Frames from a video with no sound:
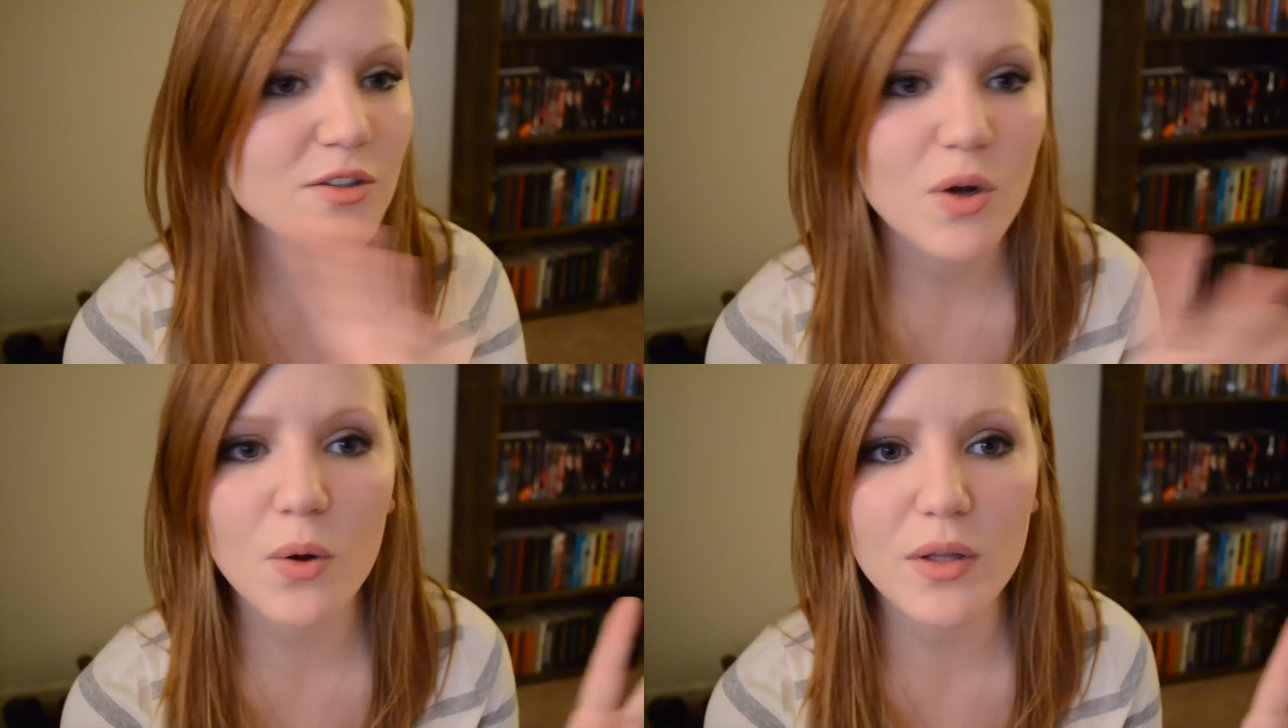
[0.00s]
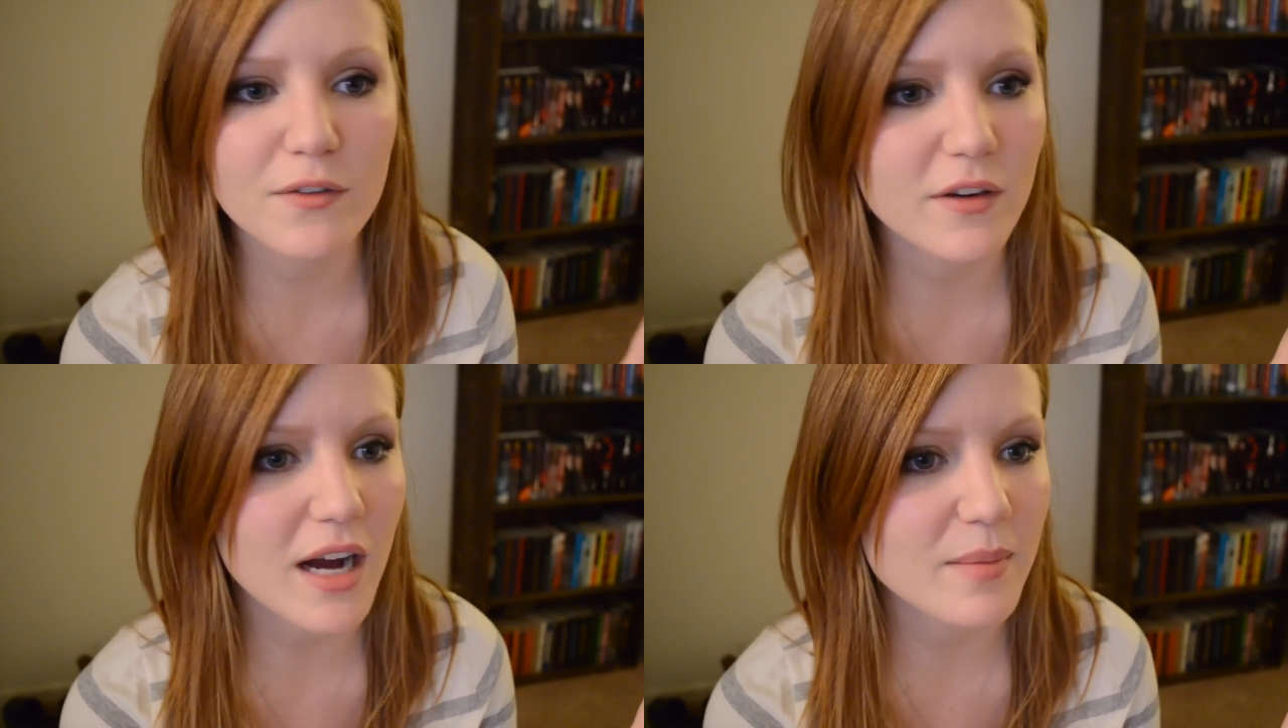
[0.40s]
Totally
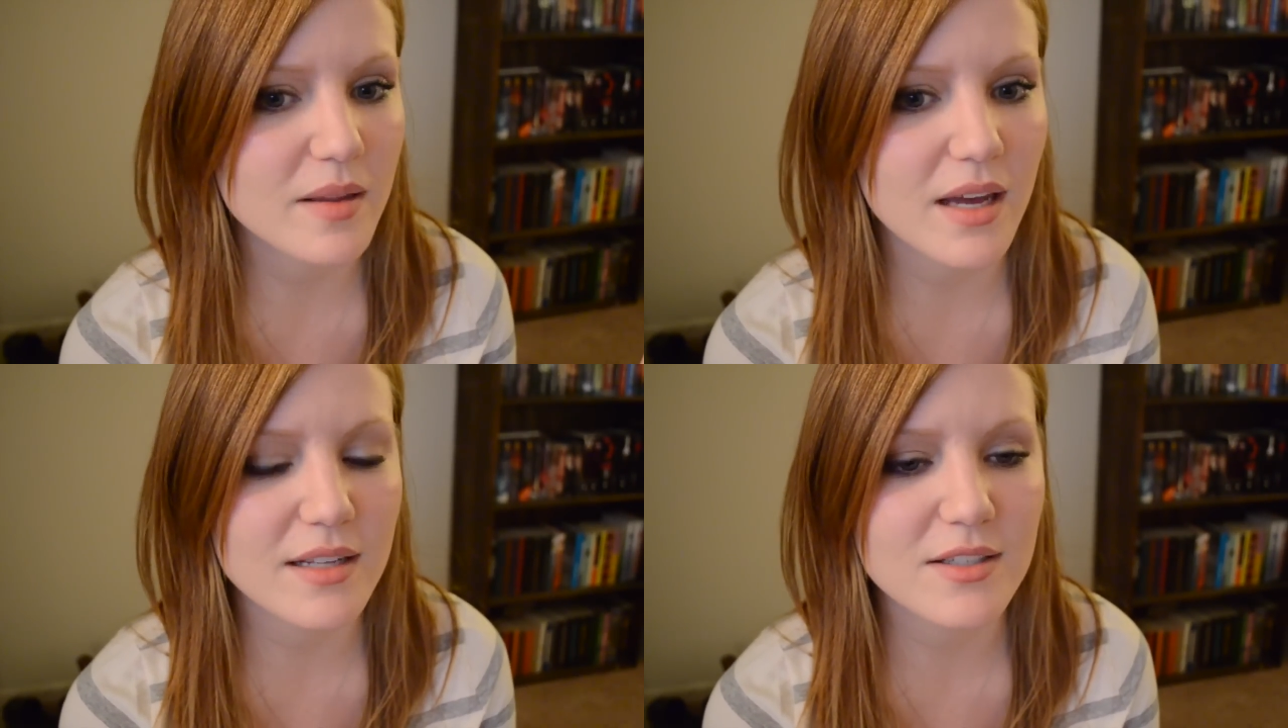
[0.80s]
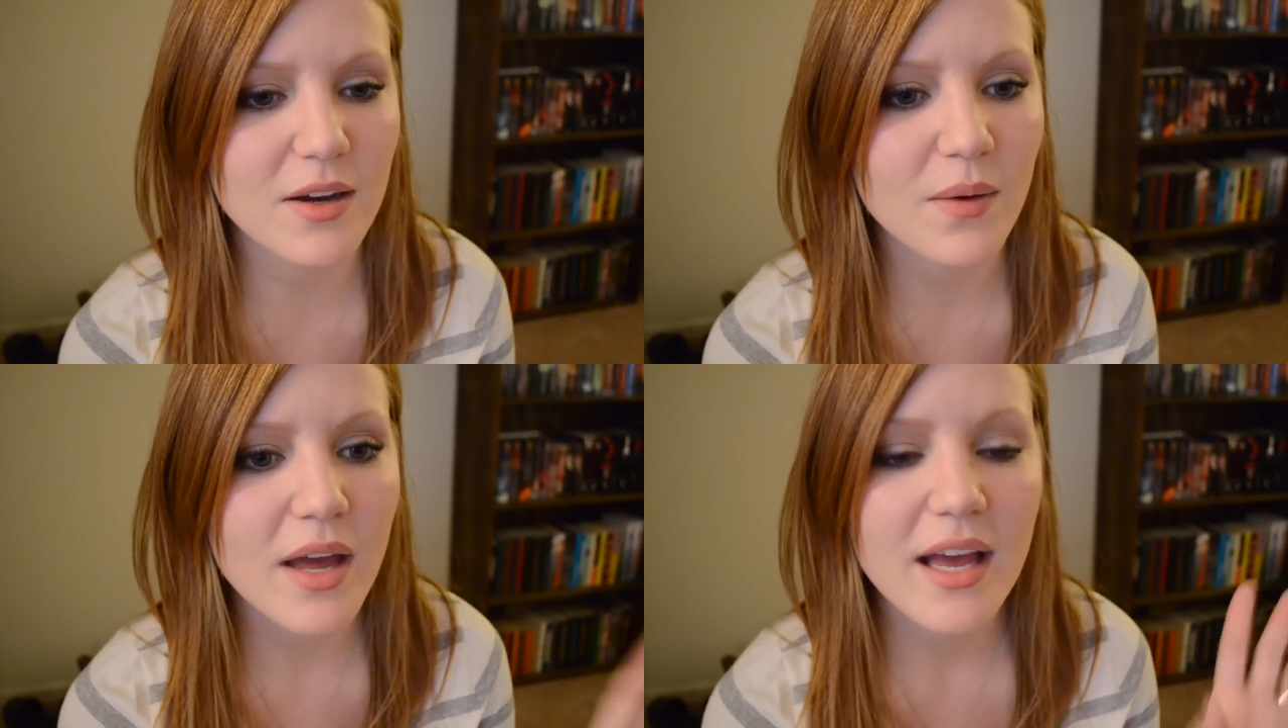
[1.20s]
forgot about that.
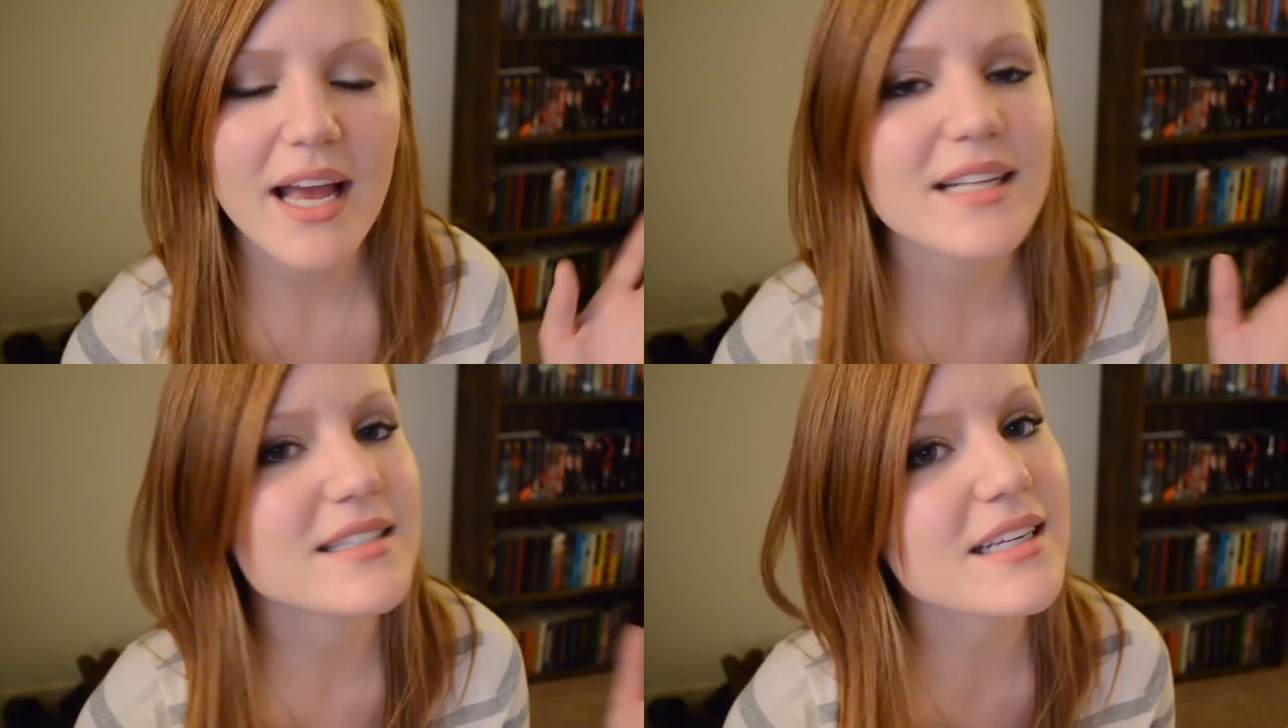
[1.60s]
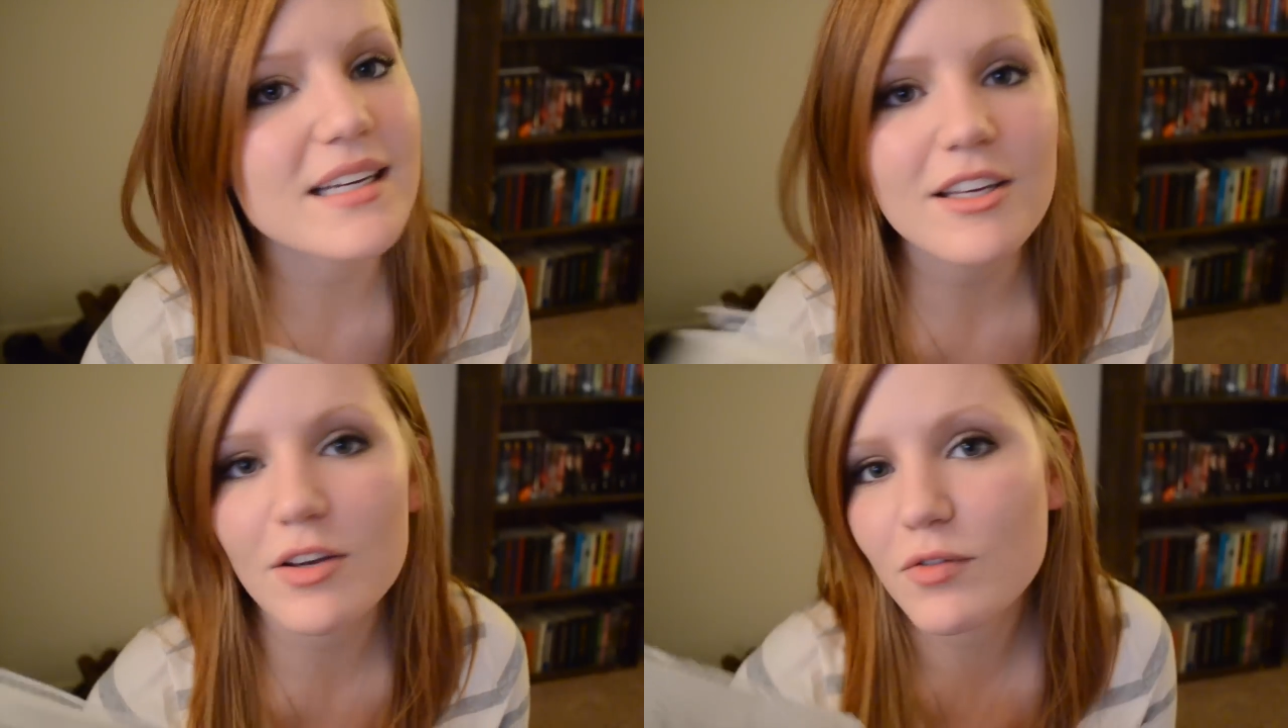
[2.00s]
So it's,
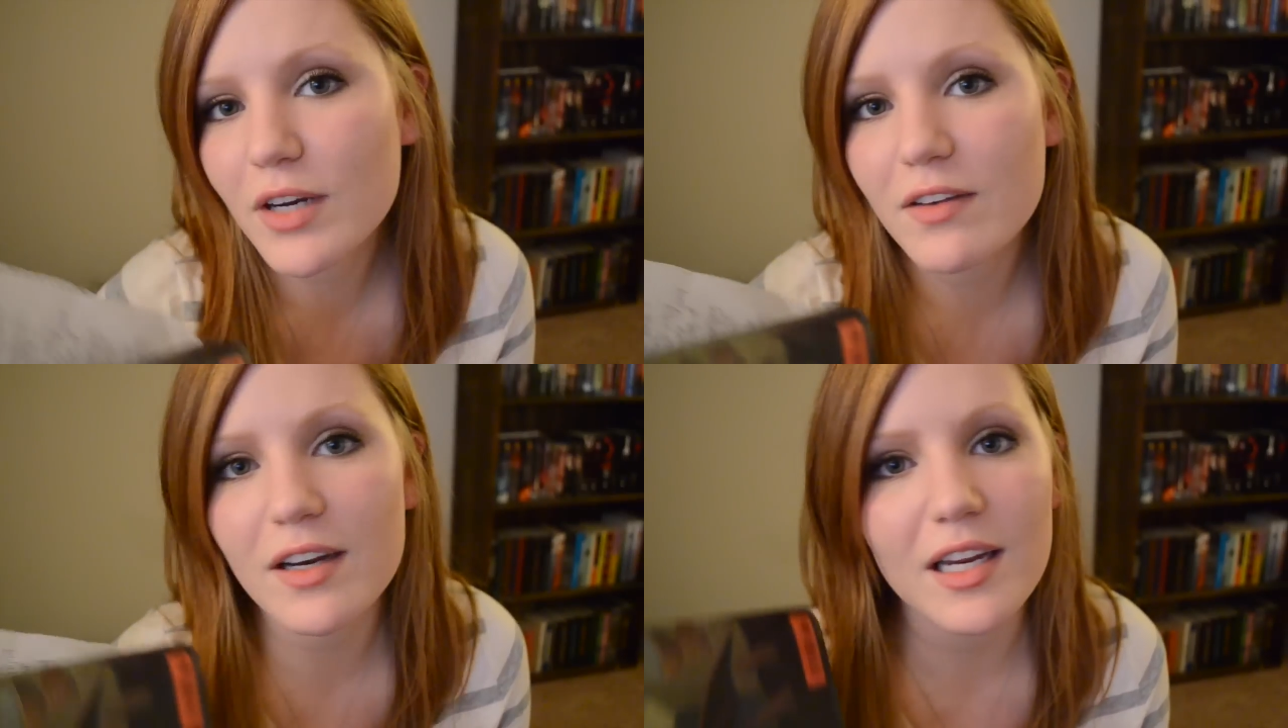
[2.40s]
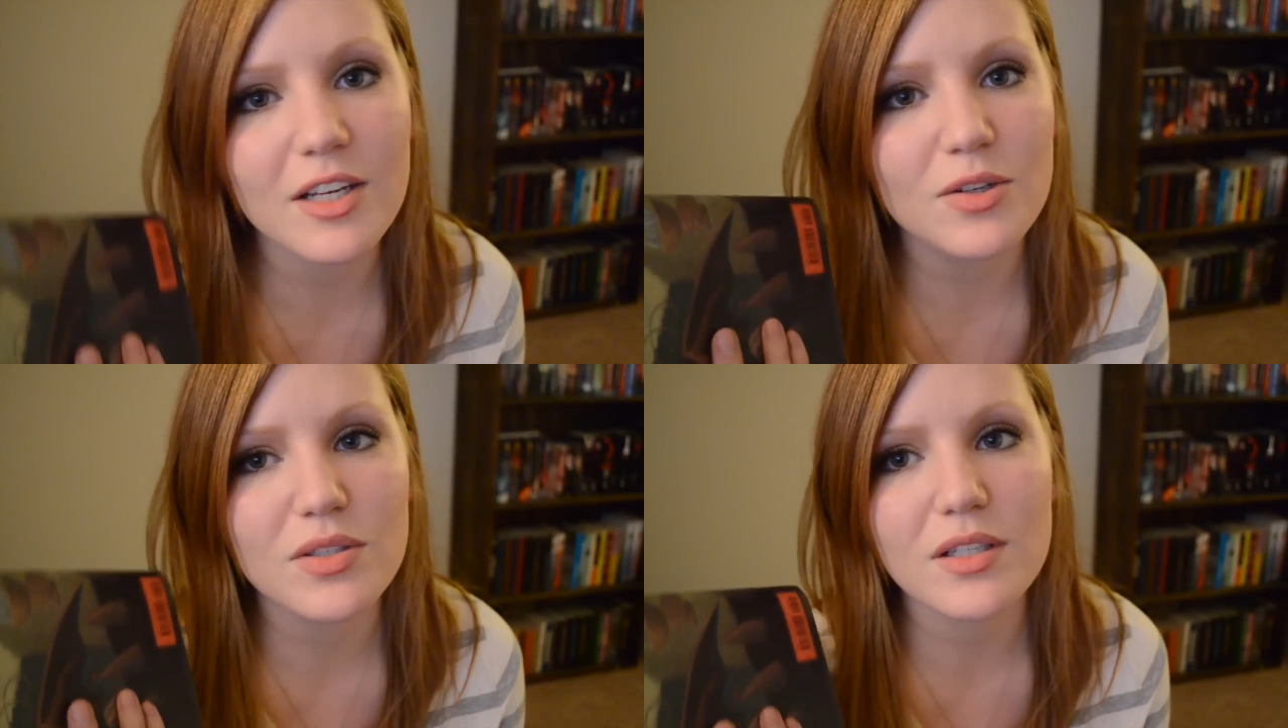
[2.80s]
see,
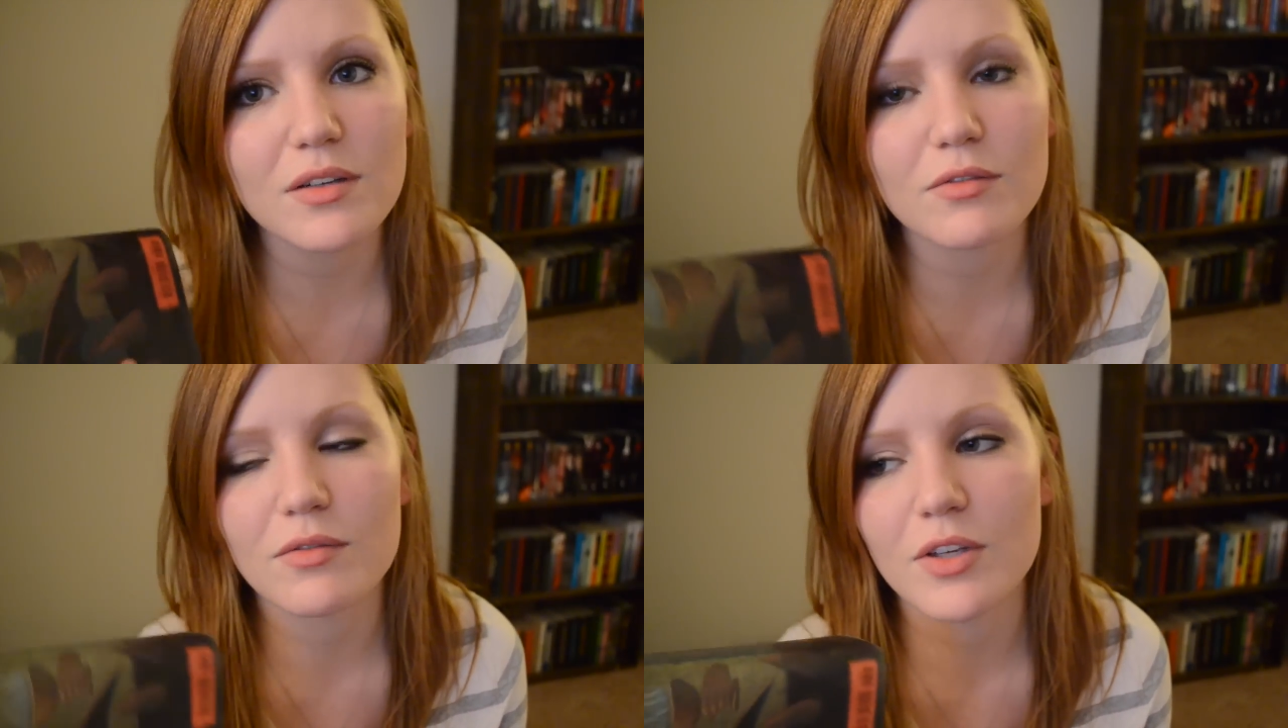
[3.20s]
rereading, you still,